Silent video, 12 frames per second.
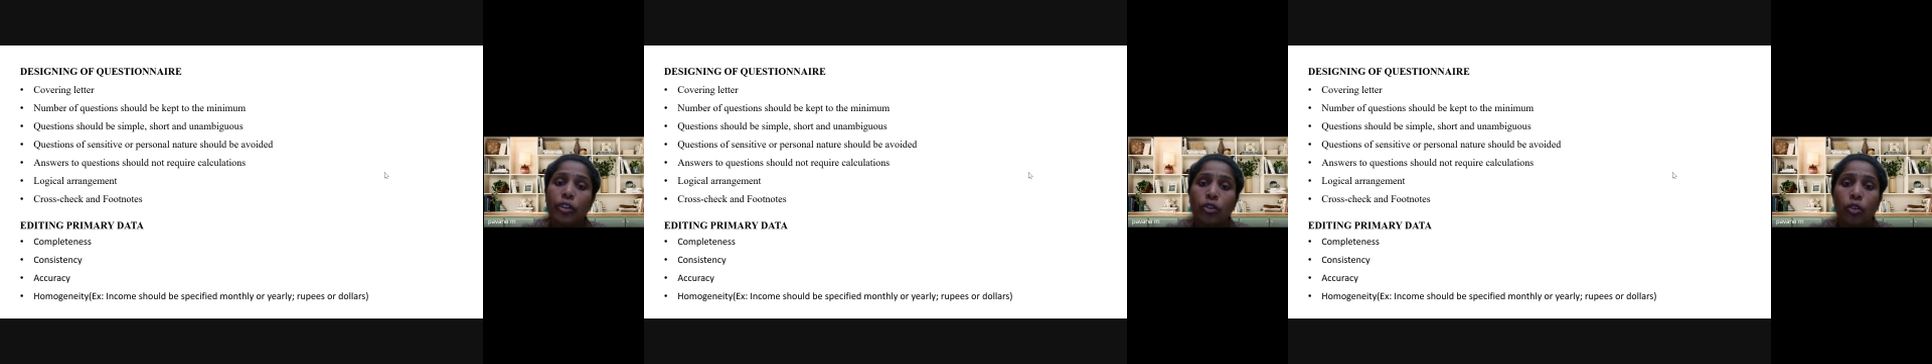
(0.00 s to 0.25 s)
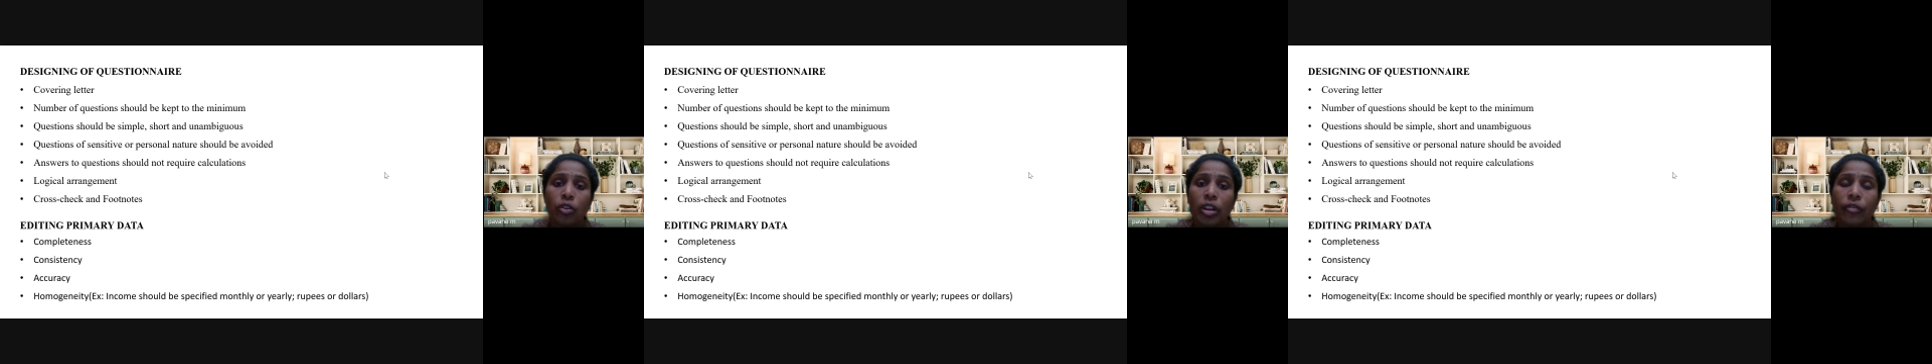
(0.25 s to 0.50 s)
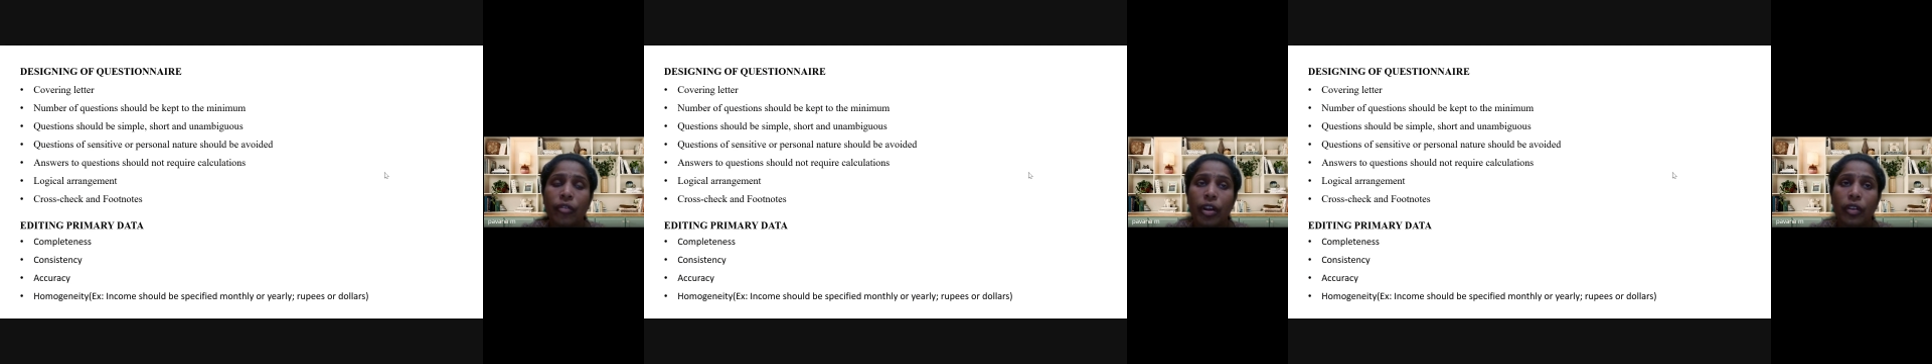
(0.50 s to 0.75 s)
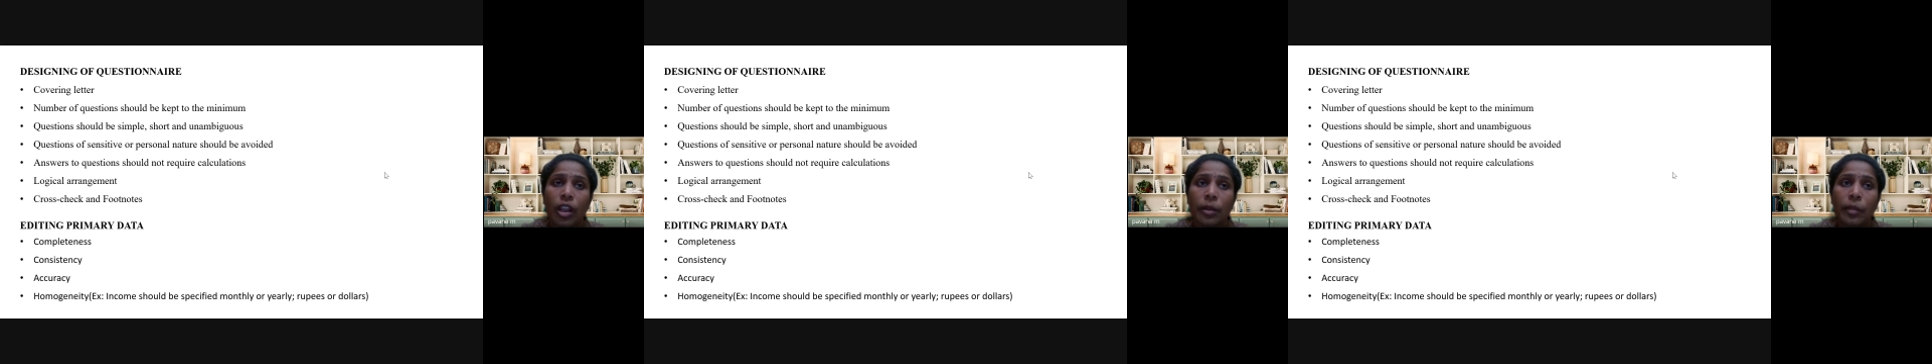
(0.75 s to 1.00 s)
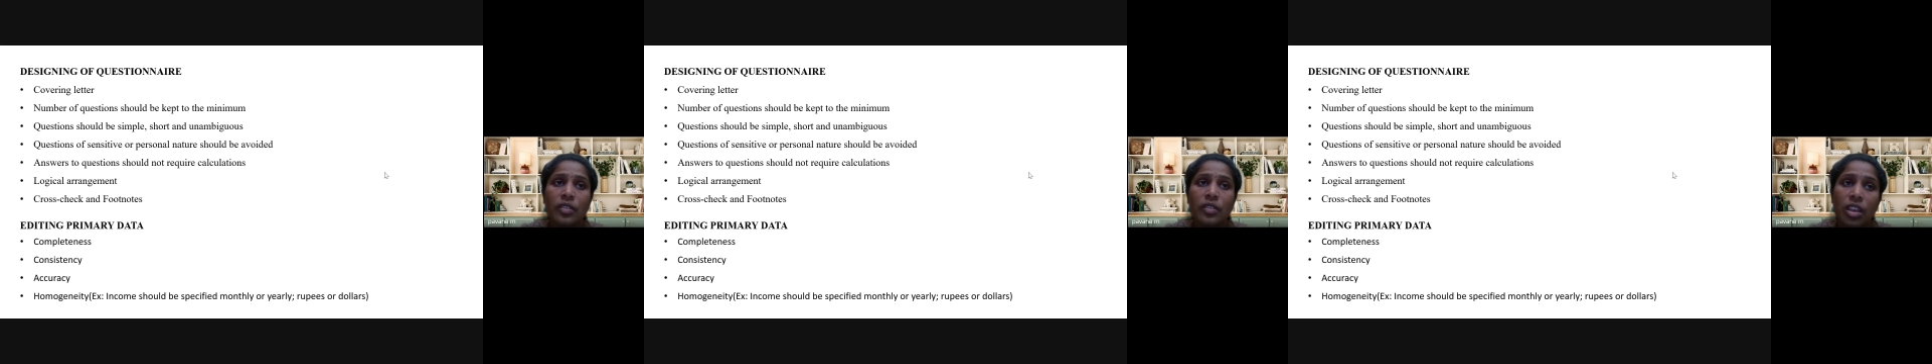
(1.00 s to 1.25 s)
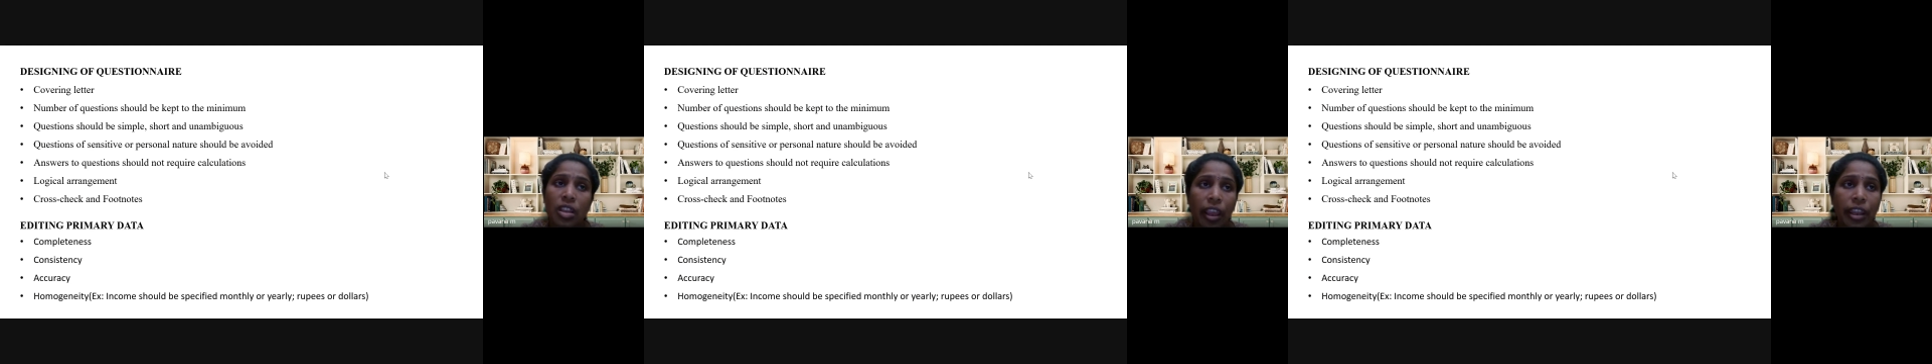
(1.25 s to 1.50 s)
25, that means
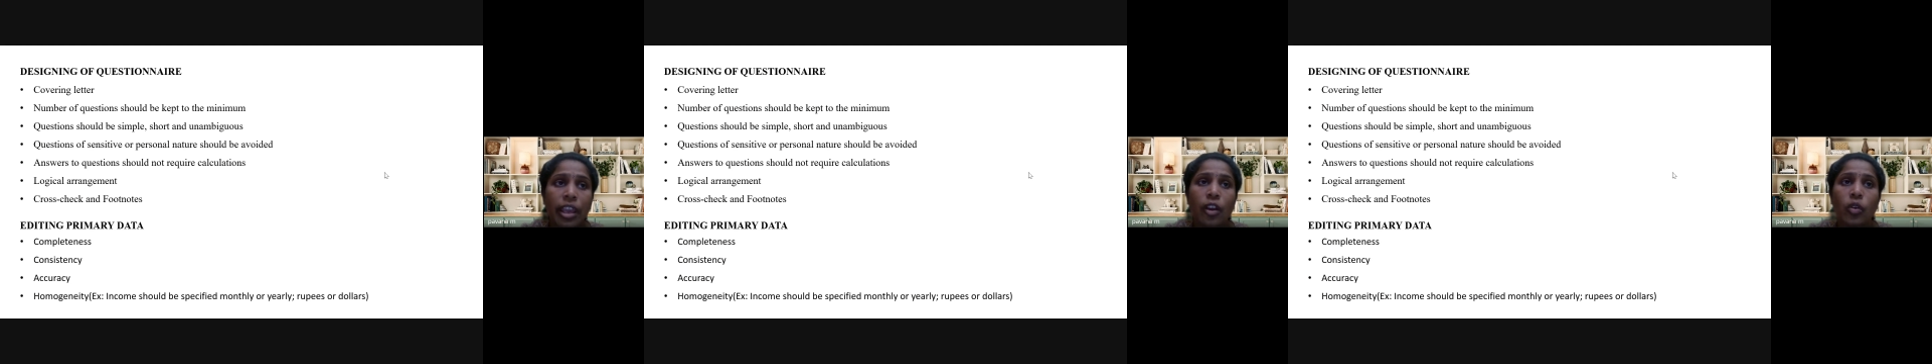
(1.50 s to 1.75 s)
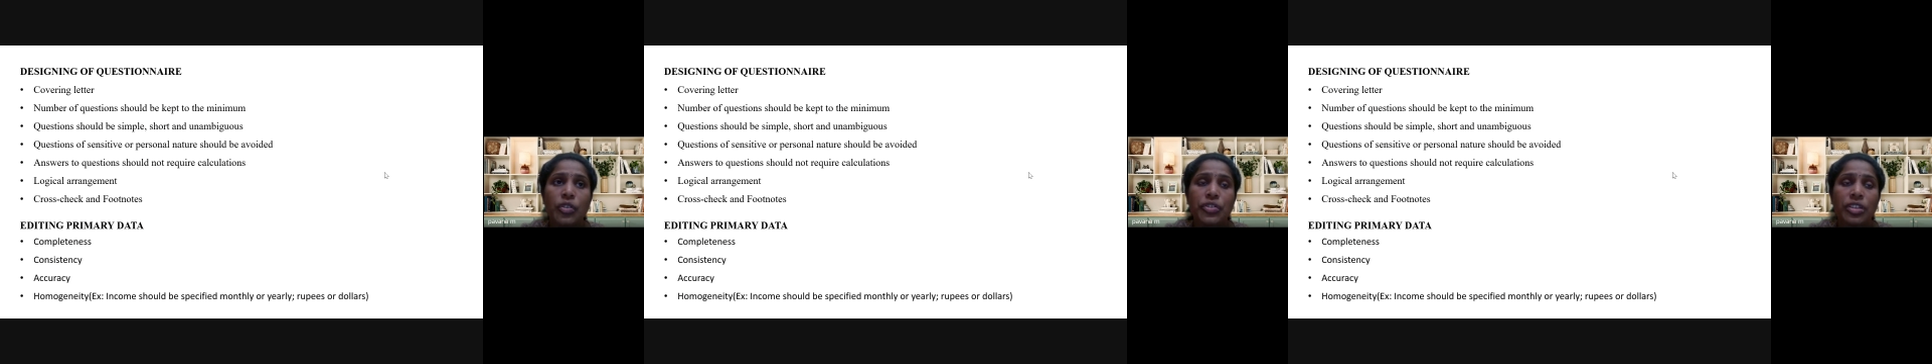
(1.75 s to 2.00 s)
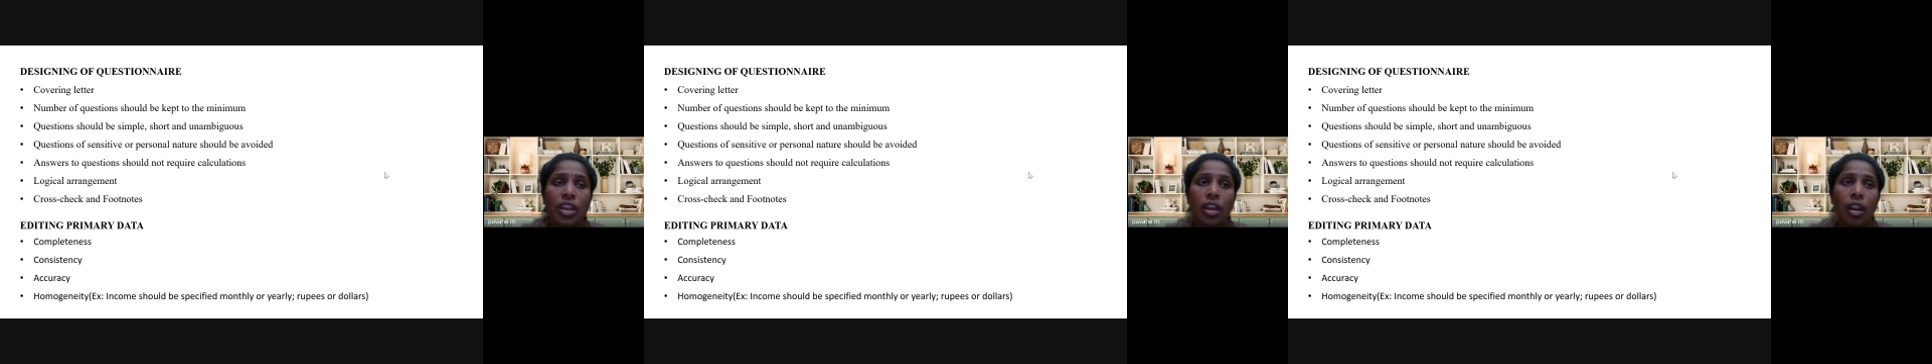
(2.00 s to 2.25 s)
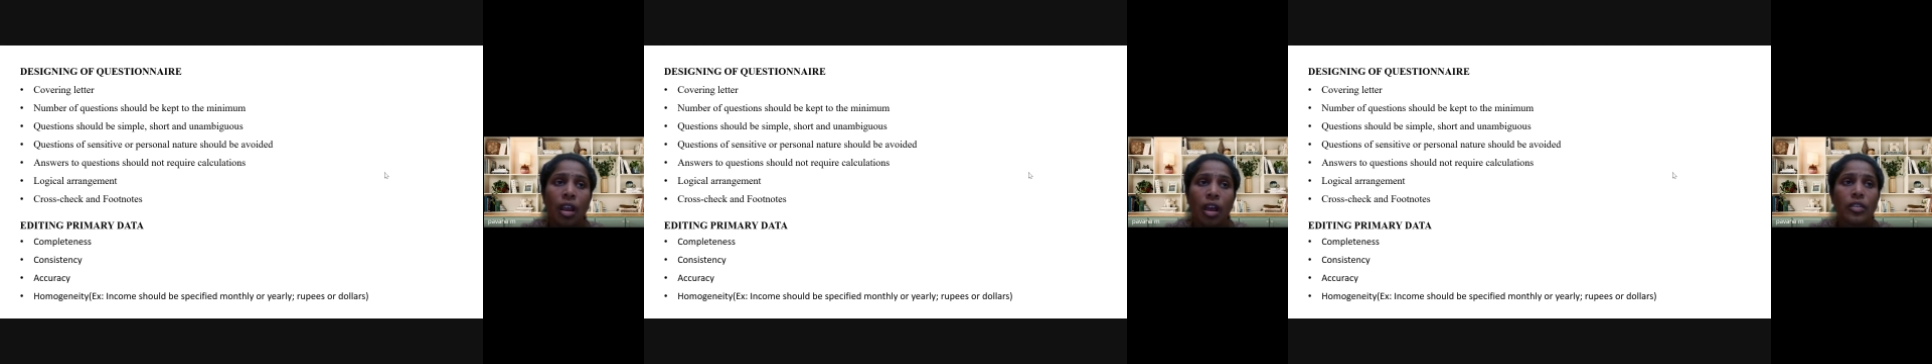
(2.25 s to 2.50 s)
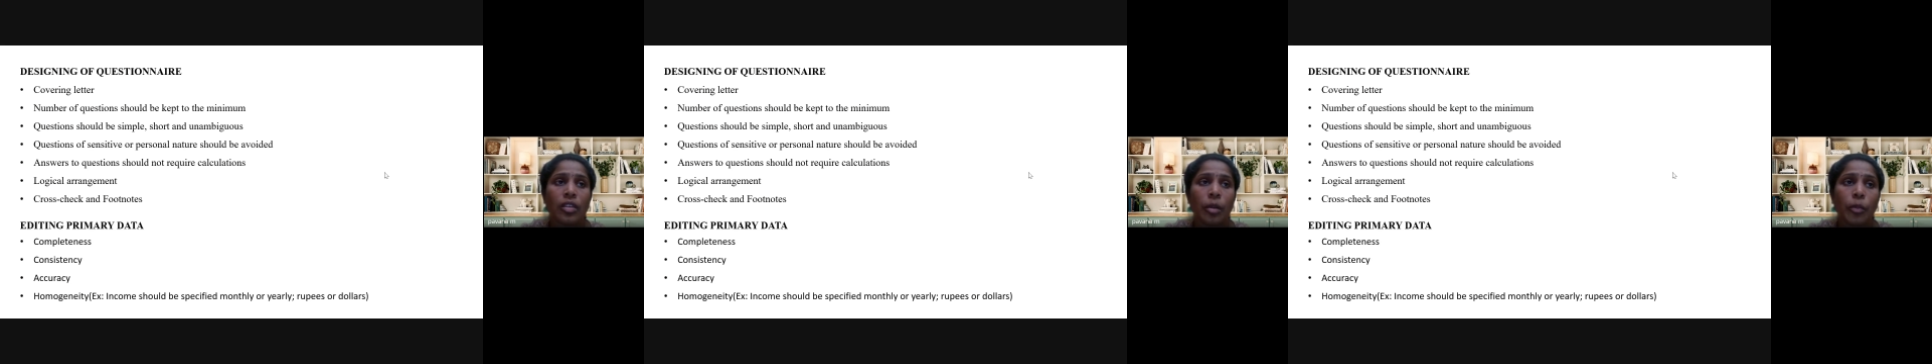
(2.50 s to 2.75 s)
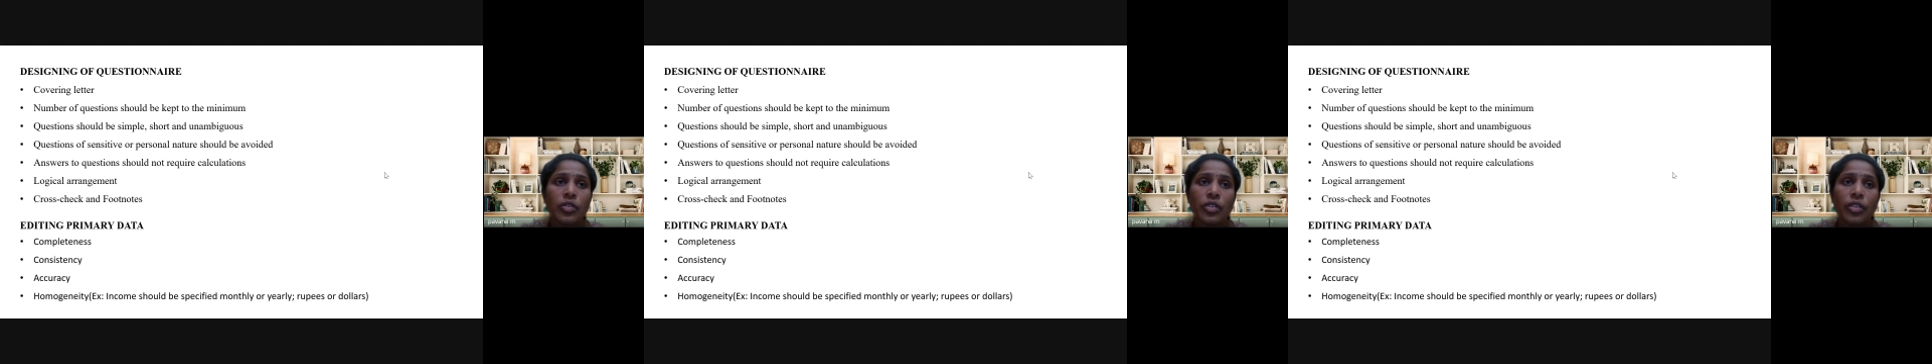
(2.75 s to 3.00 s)
in any questionnaire,
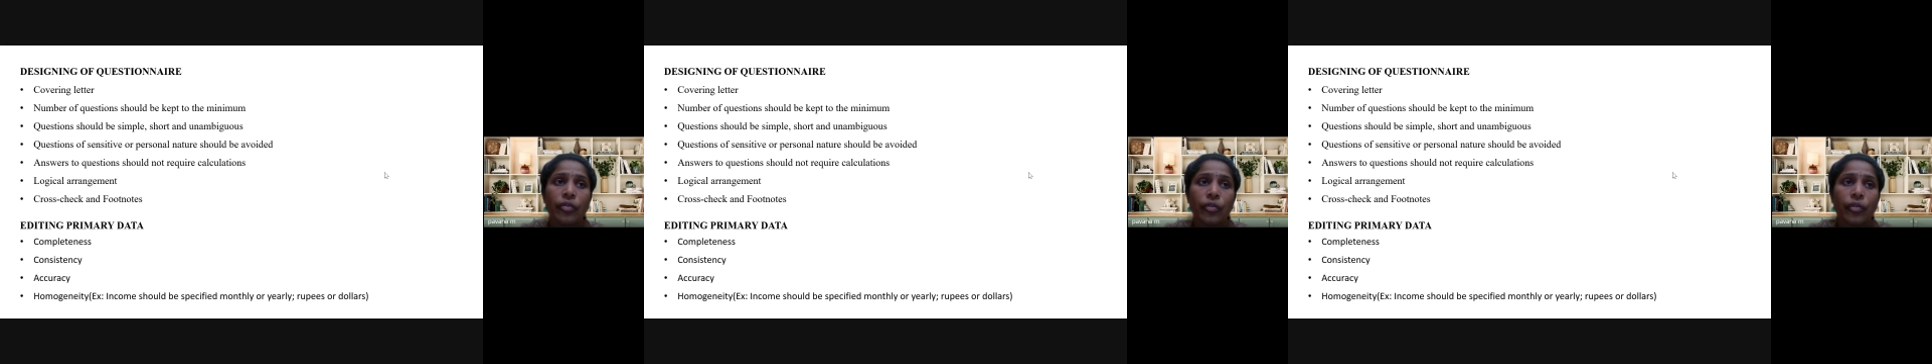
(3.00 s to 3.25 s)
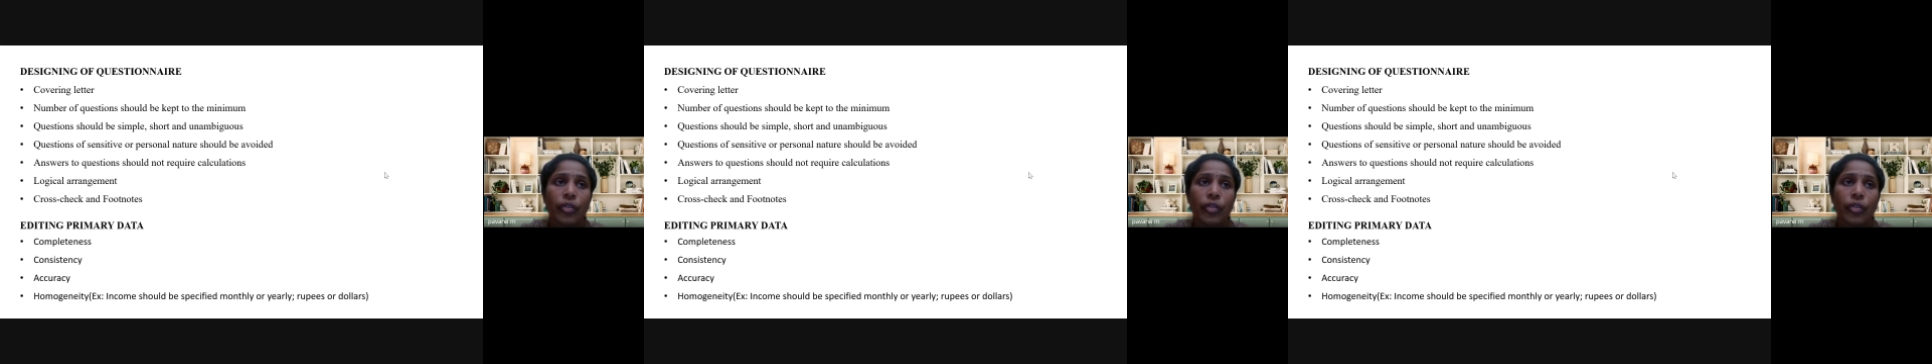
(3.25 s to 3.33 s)
suppose if